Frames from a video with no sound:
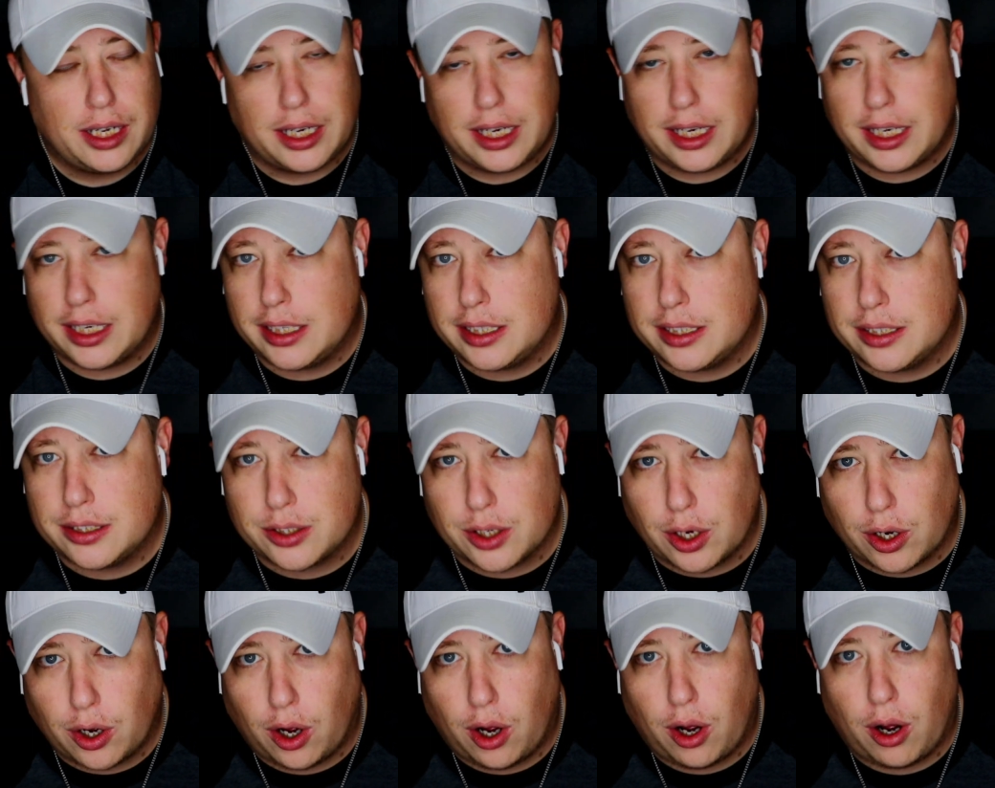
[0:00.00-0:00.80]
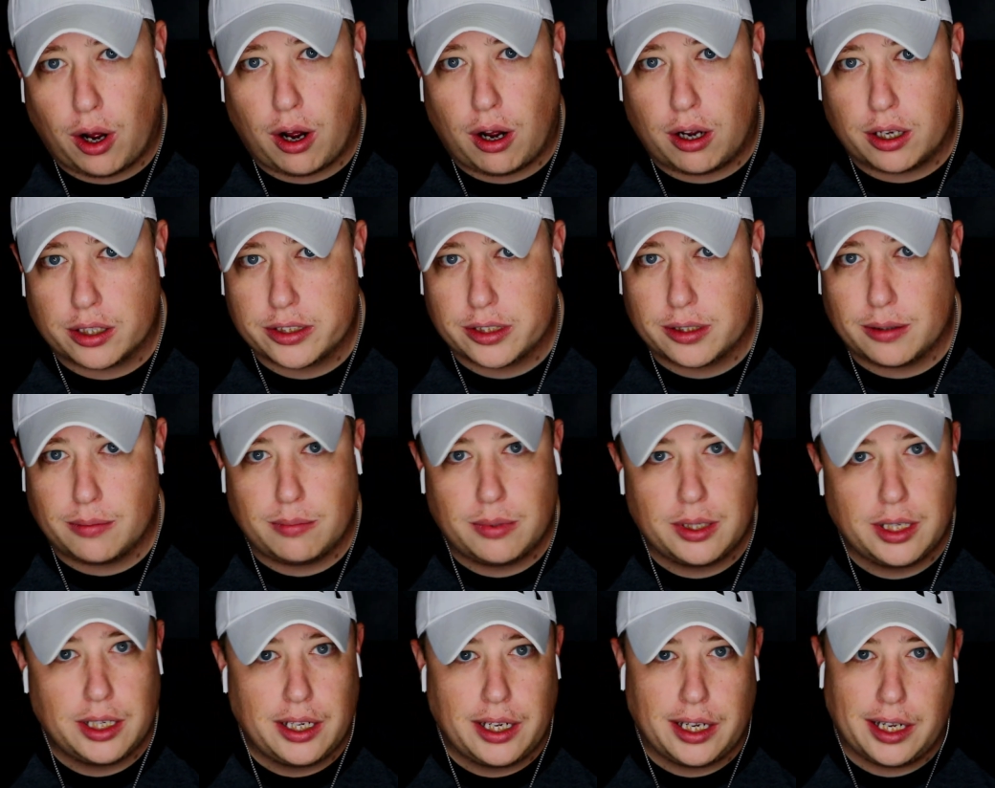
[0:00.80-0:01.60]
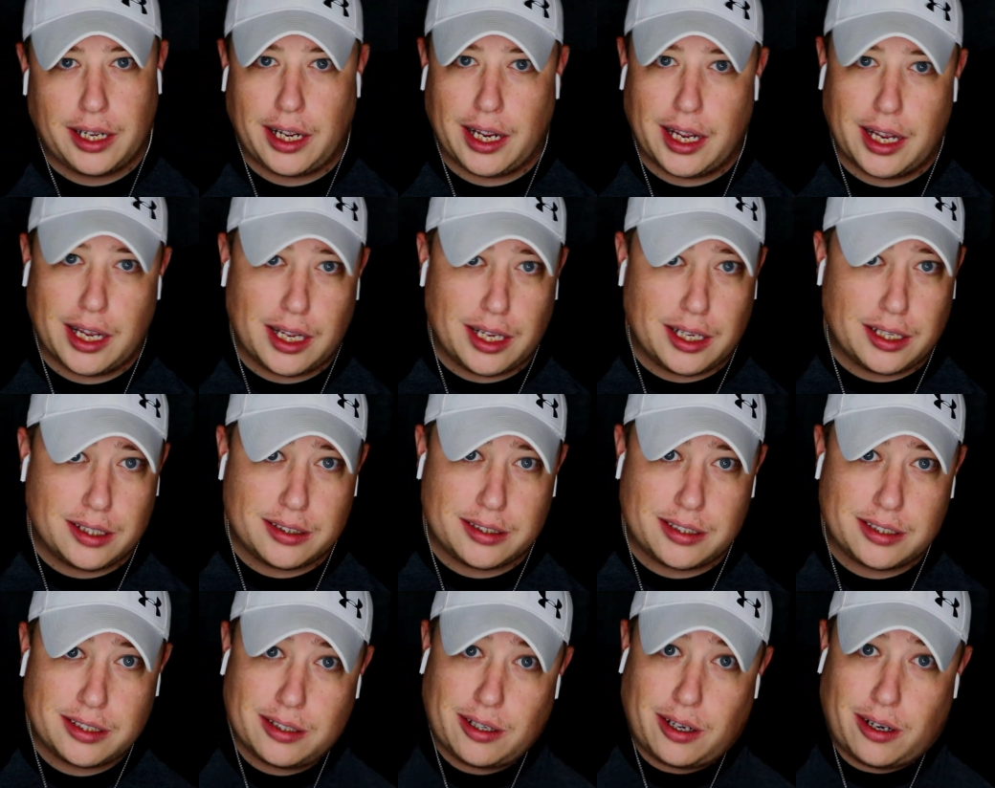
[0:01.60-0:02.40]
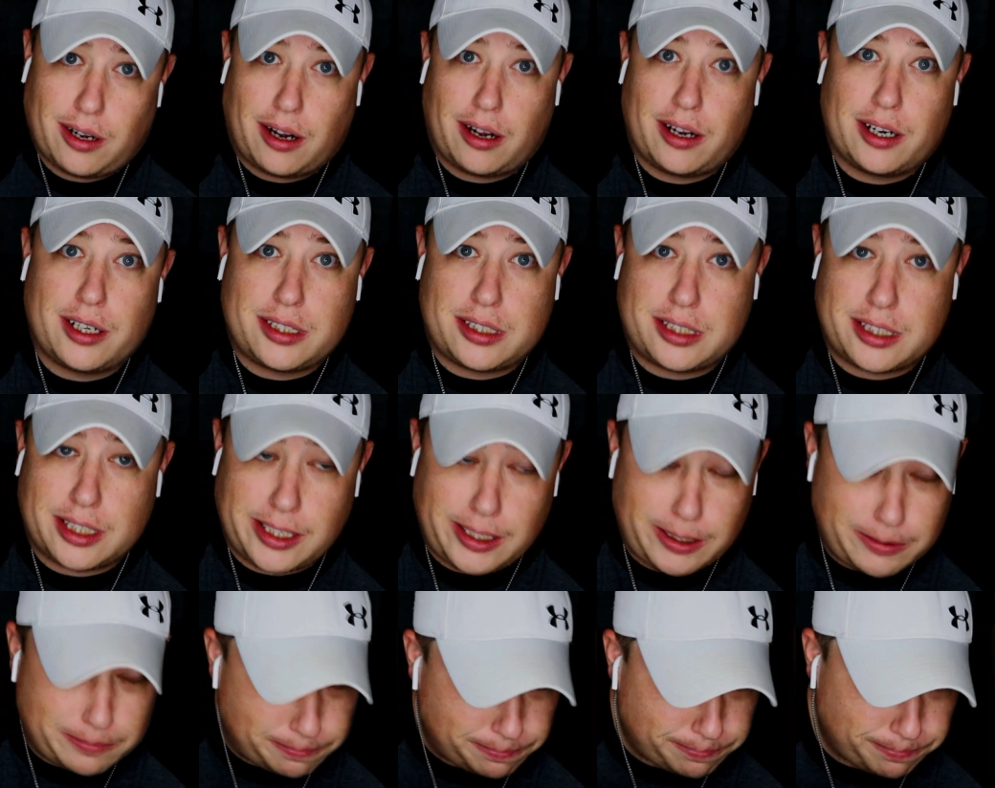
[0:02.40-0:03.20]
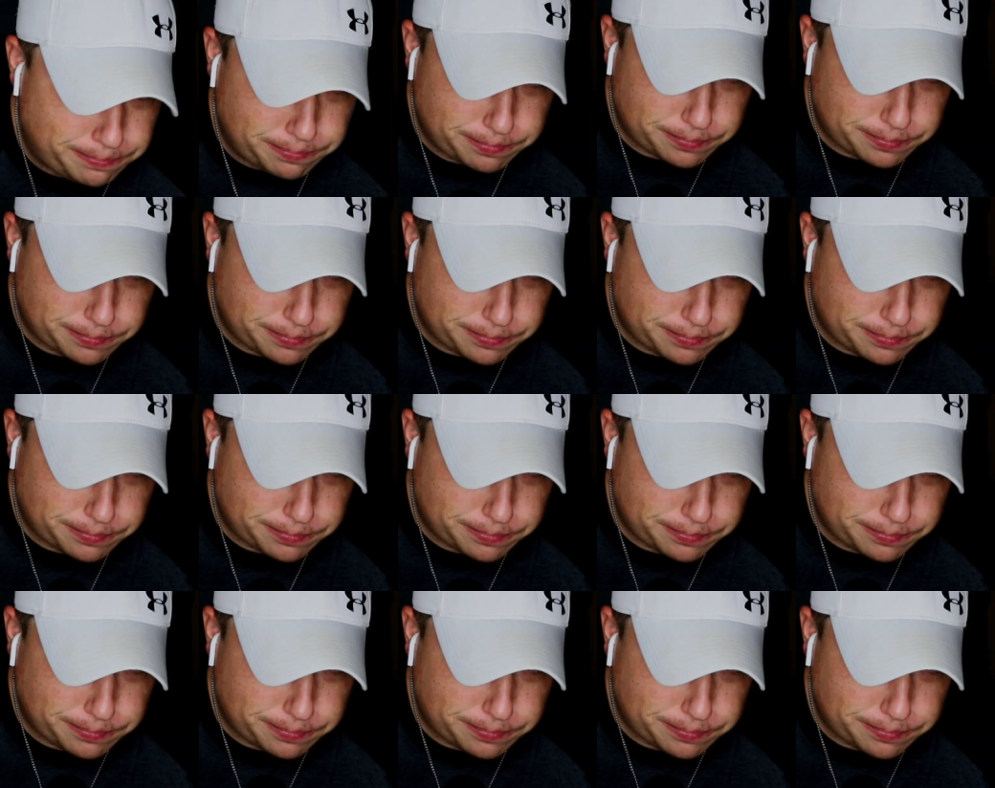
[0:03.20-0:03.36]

It is awesome. And honestly,